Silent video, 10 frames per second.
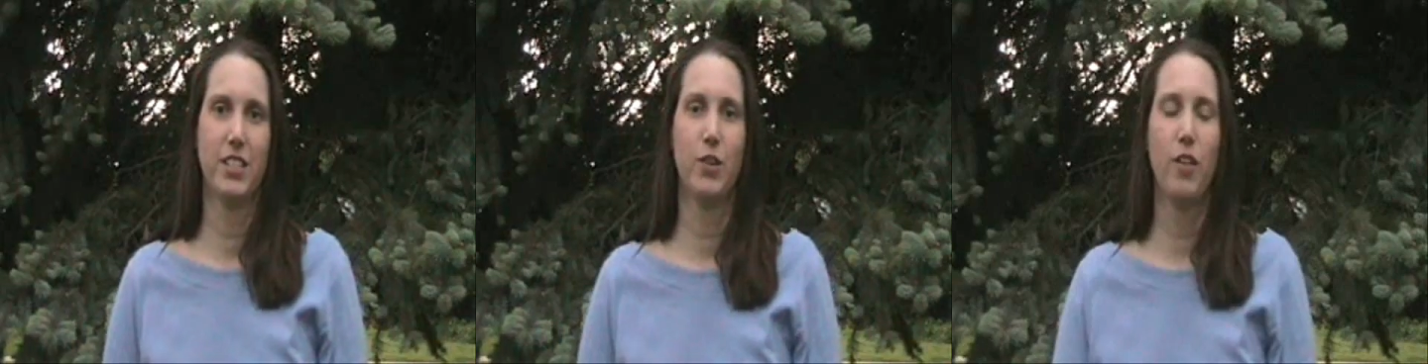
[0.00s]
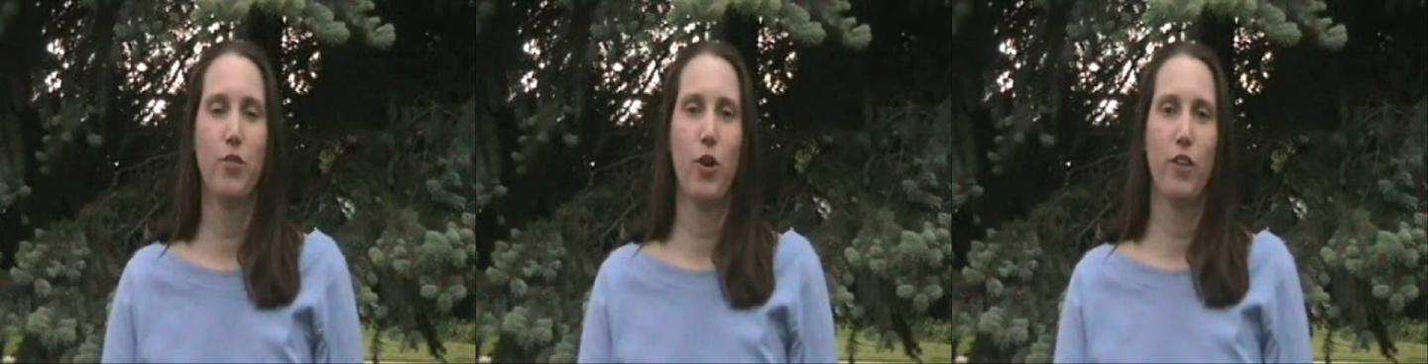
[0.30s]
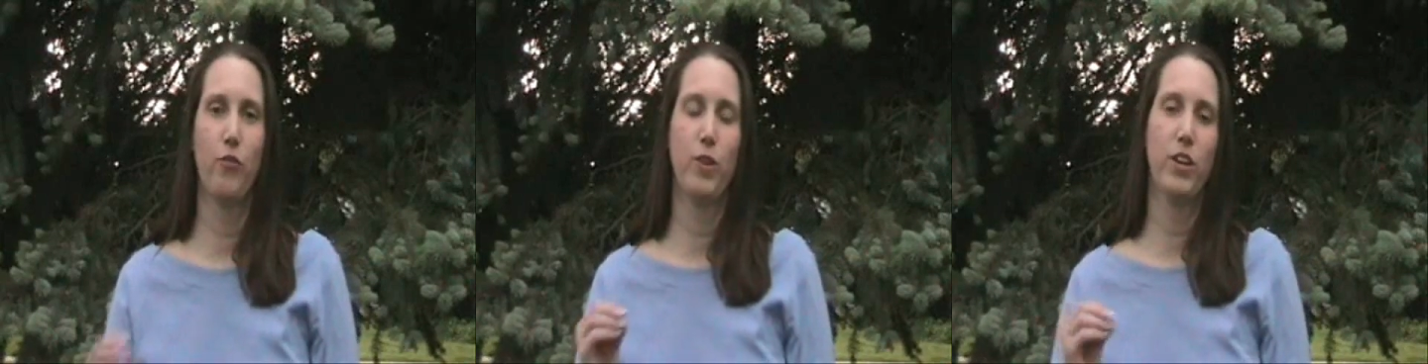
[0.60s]
So I thought
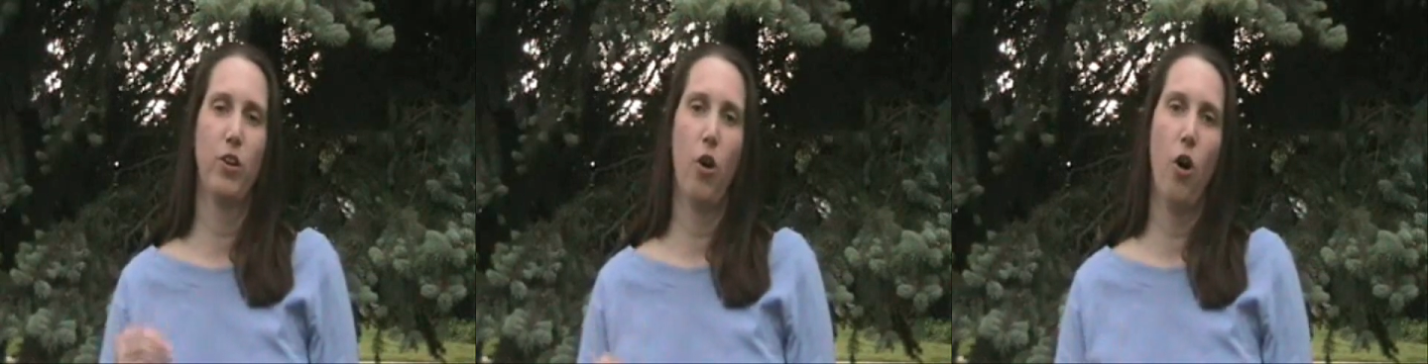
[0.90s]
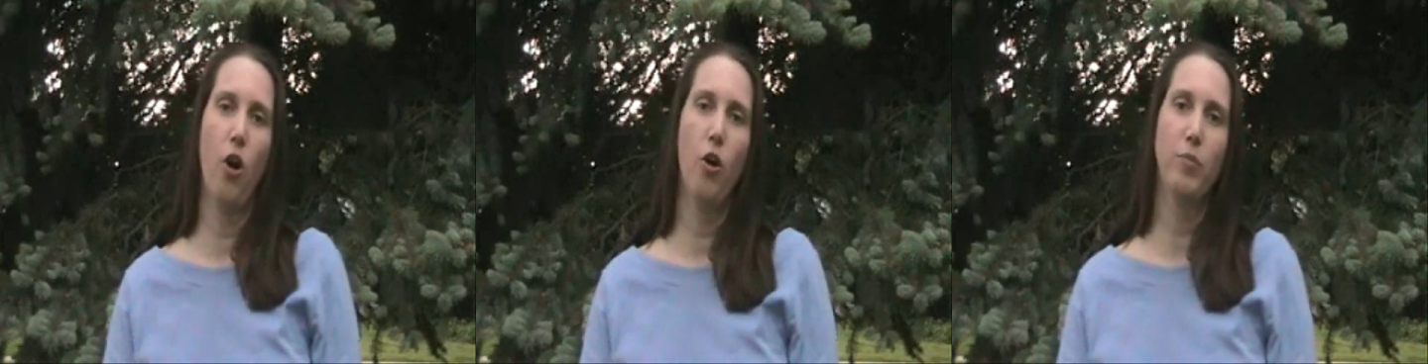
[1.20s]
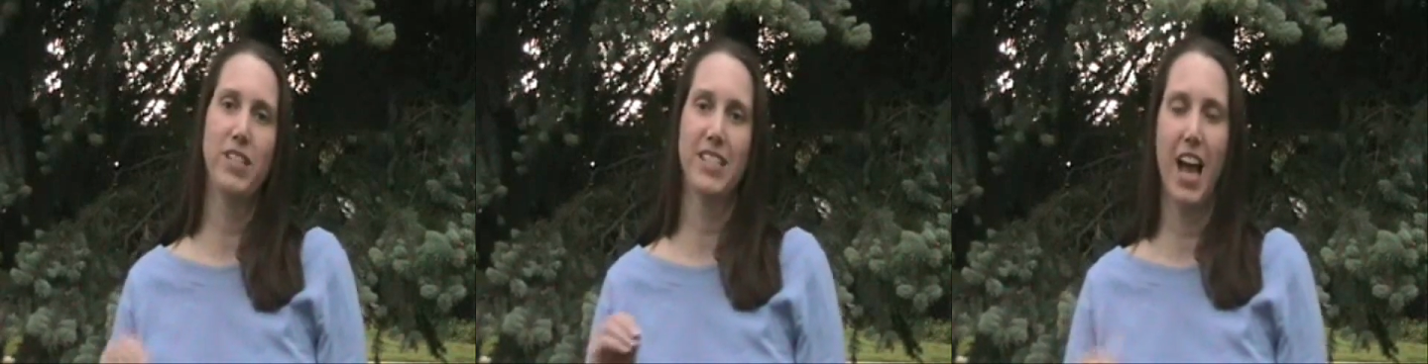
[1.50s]
if we could all
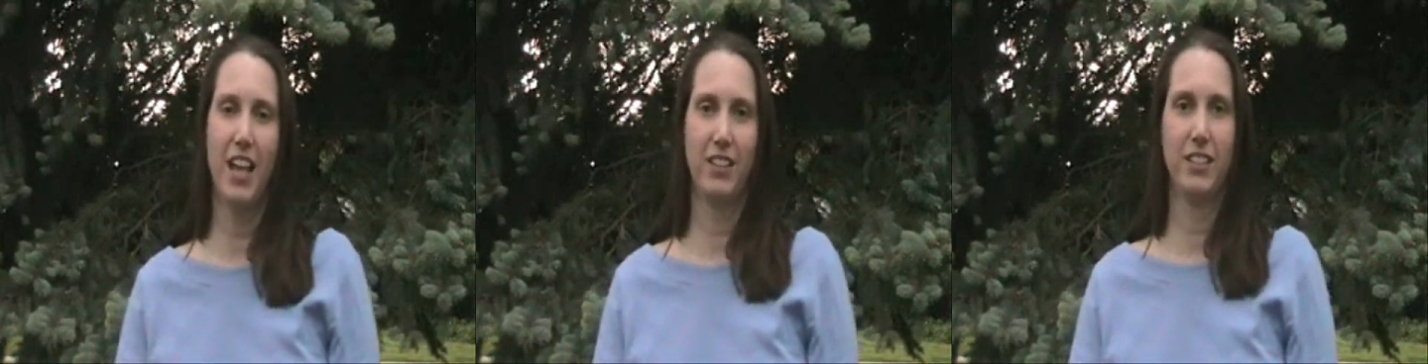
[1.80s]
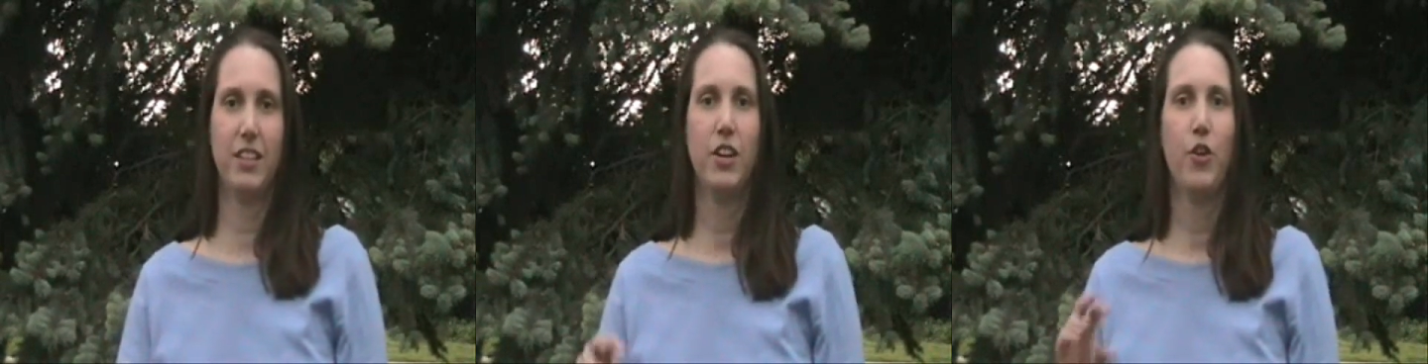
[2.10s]
be silent